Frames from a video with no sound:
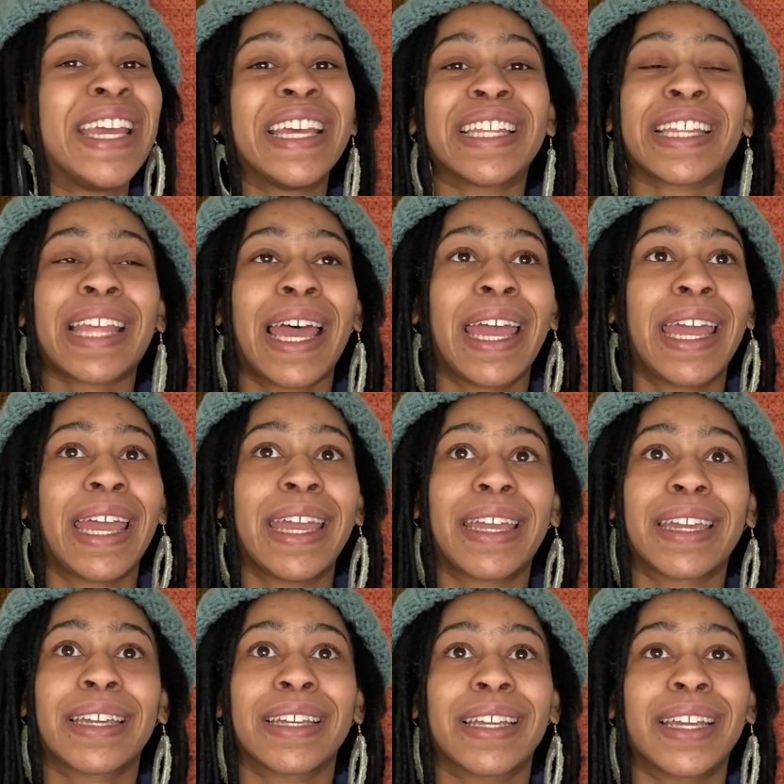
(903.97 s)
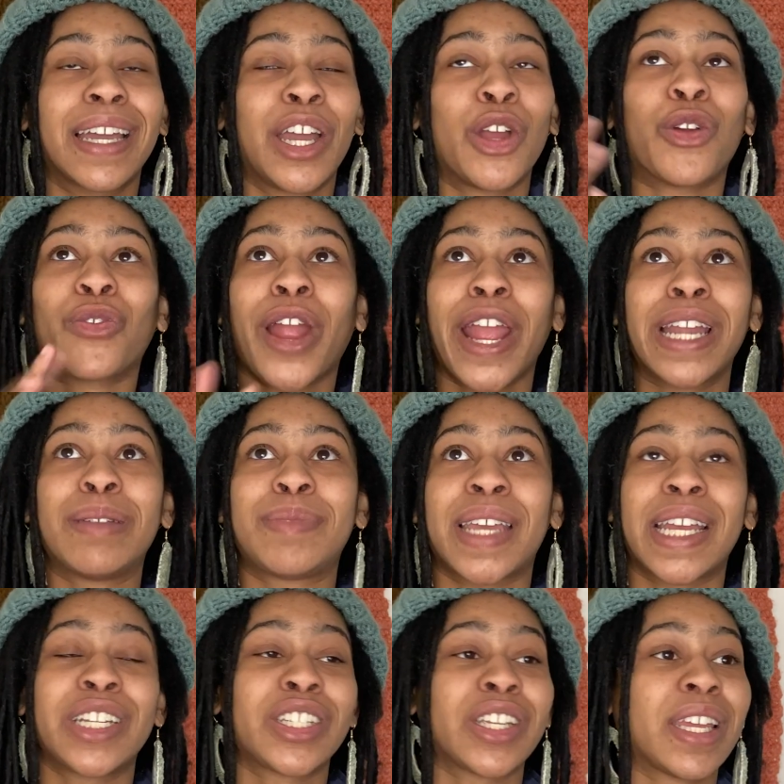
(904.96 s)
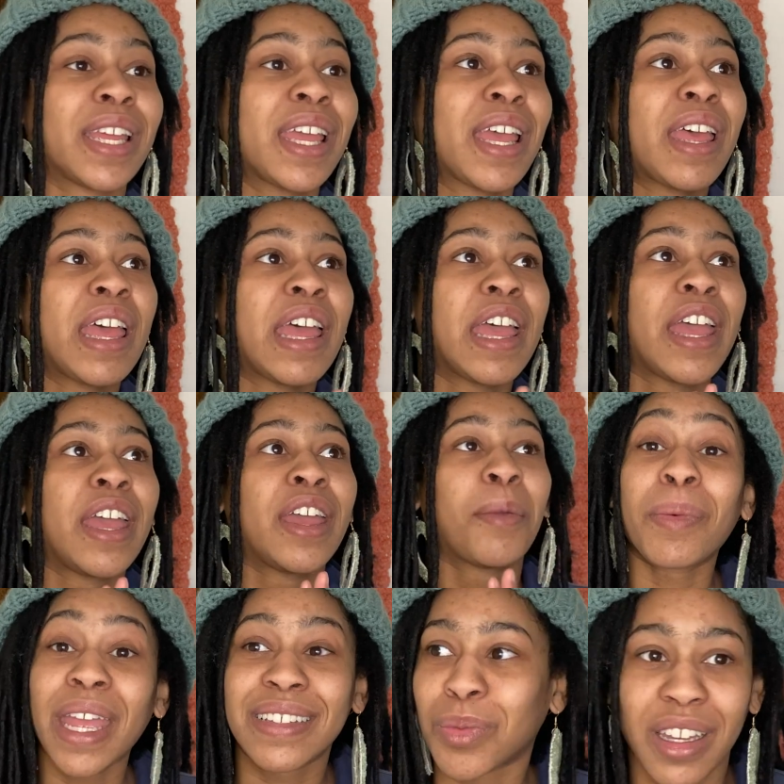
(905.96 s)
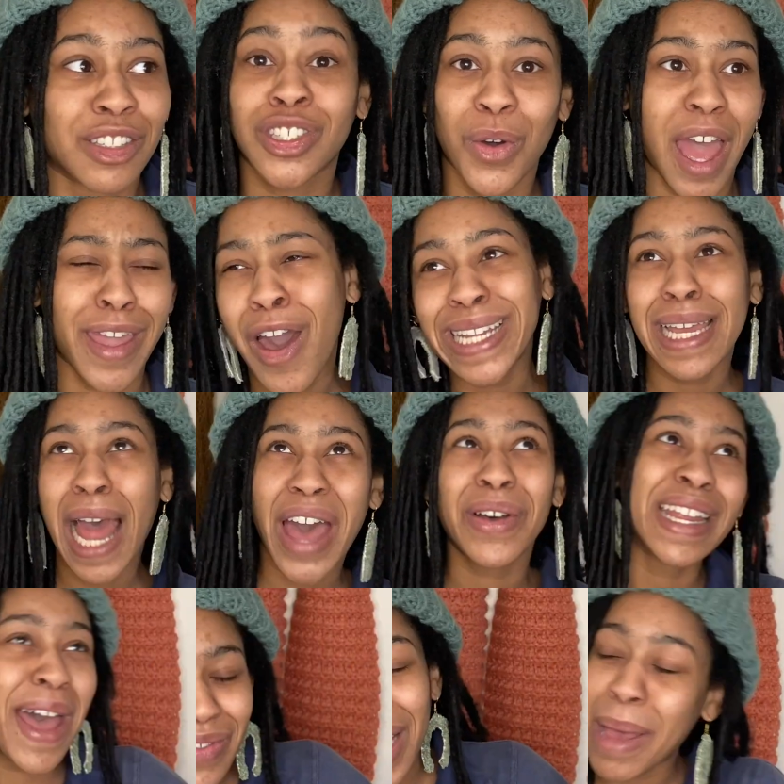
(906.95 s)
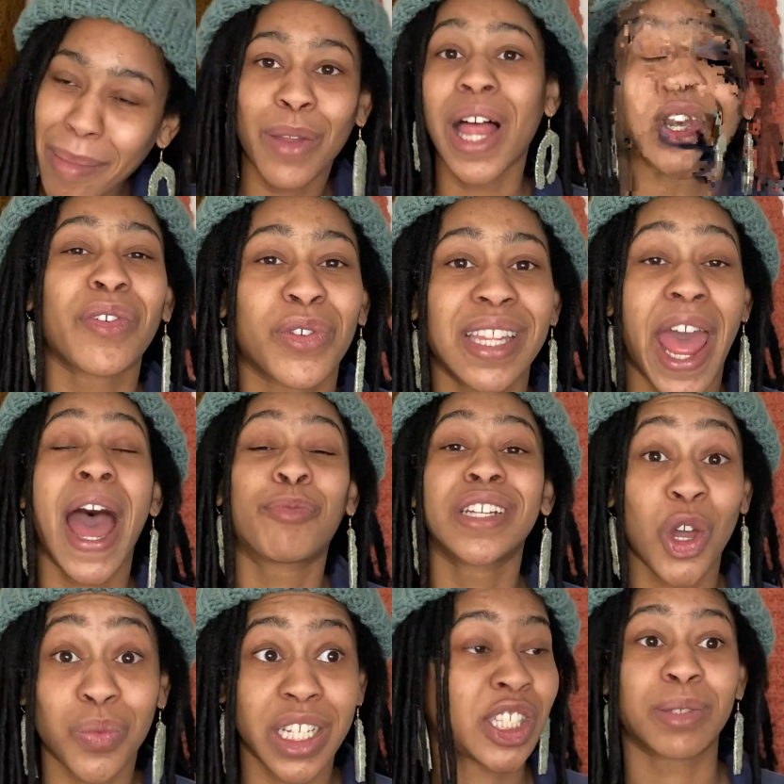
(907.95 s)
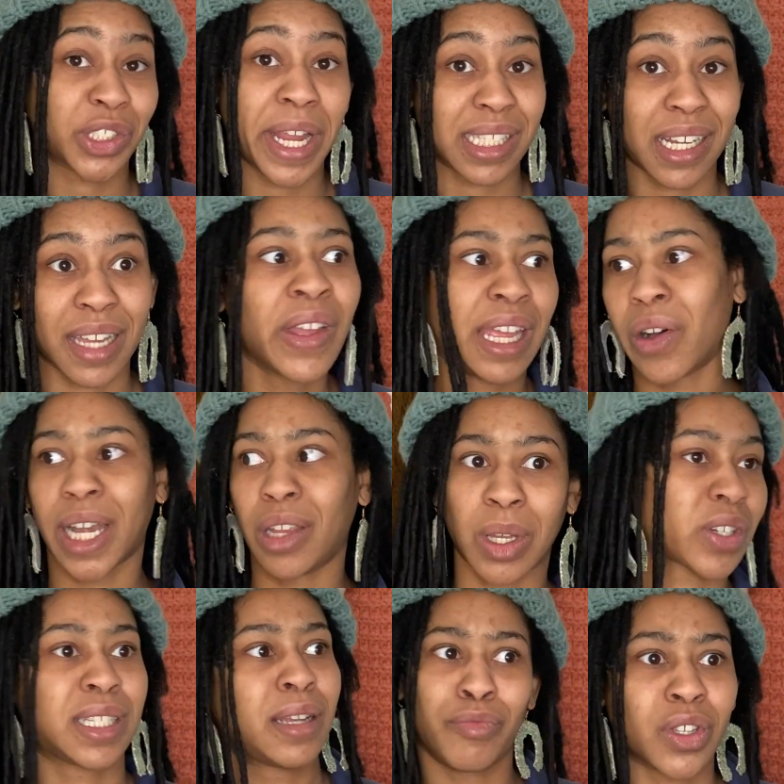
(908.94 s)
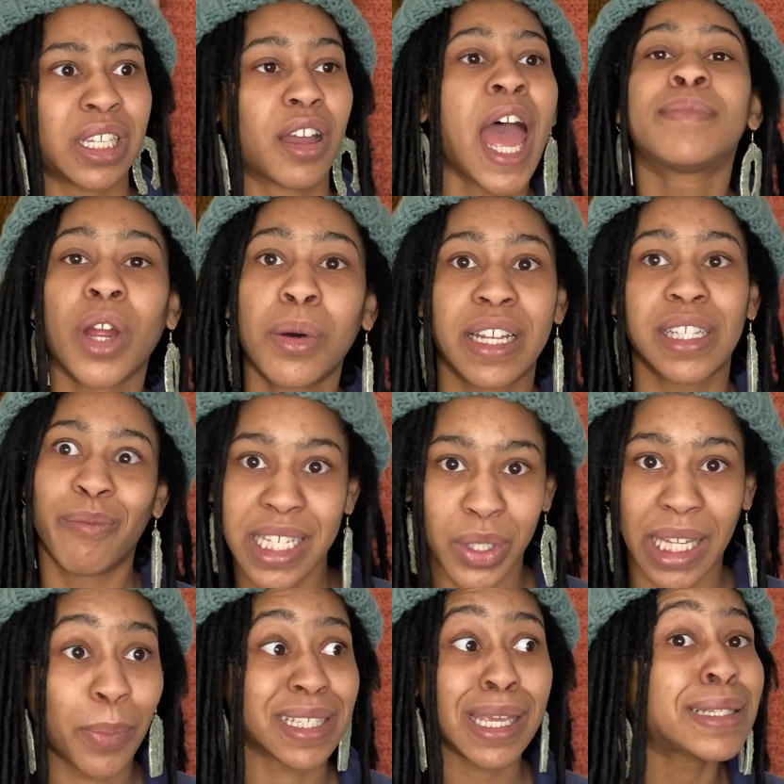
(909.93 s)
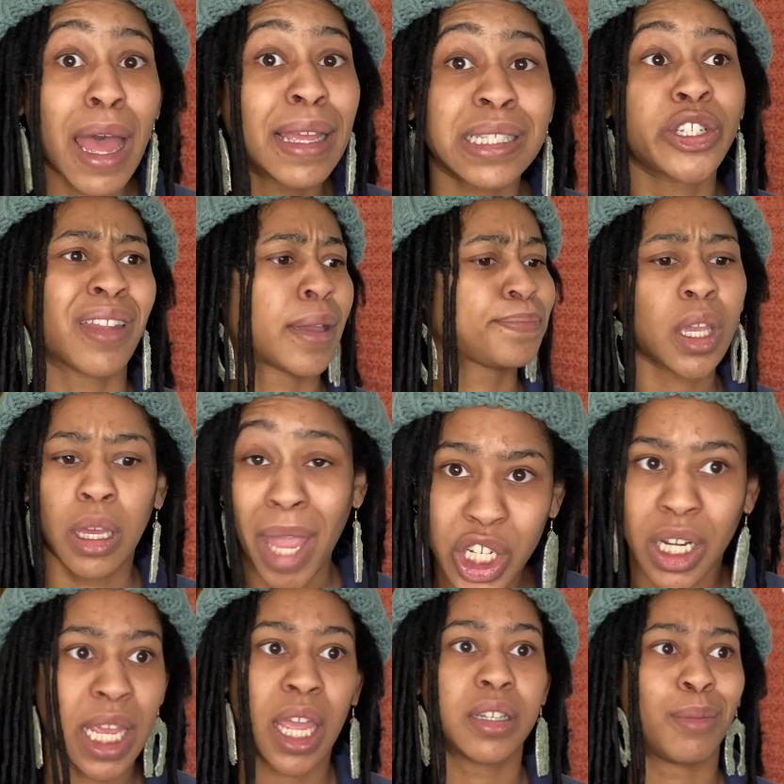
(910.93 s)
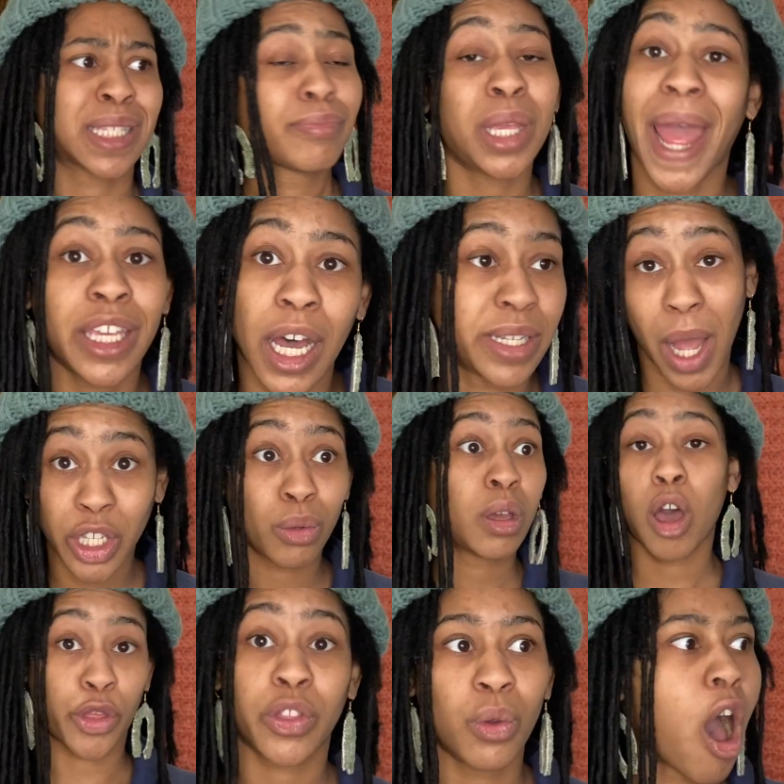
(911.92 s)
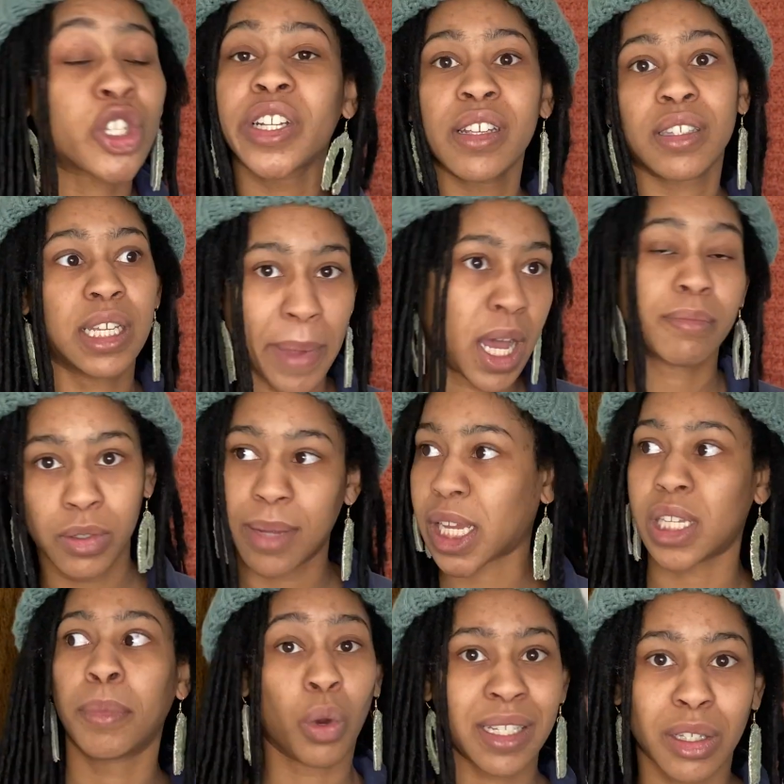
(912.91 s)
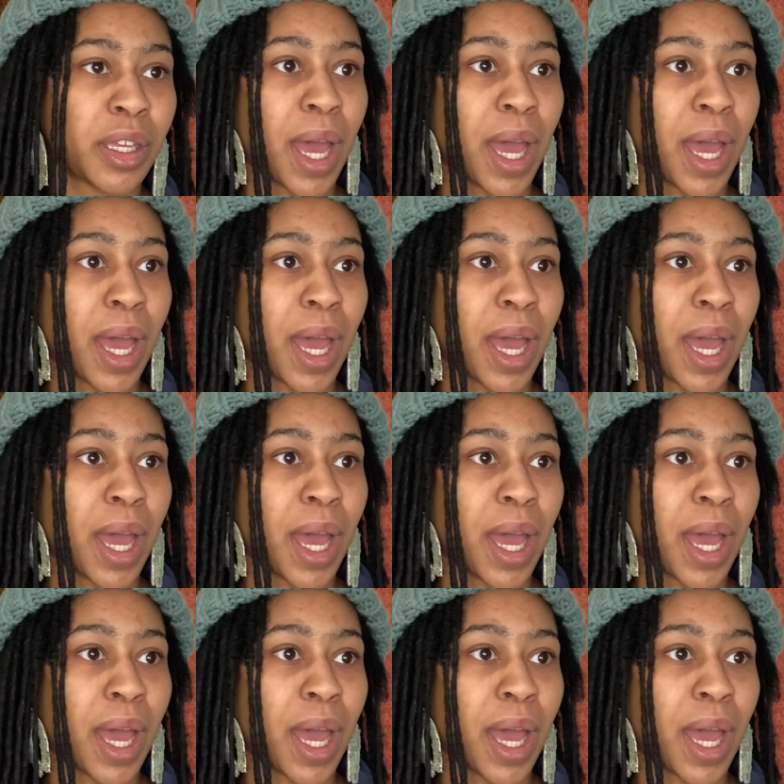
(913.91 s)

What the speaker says: Like, random tangent. Excuse my random rant while I discuss social media culture and the process that it's taken for me to get this far with my accounts.